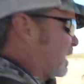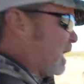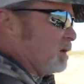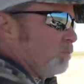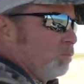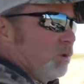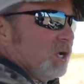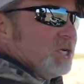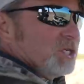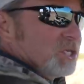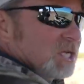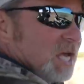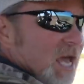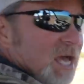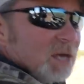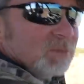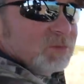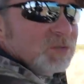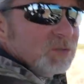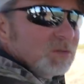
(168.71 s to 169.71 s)
Kind of bridge
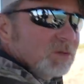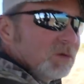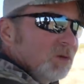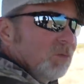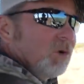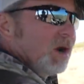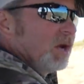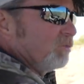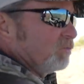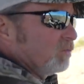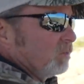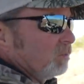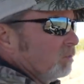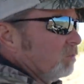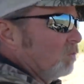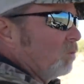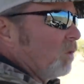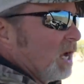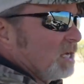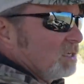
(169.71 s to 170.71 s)
gaps away from
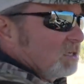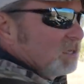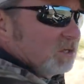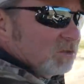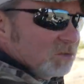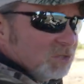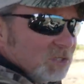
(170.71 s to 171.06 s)
whitetail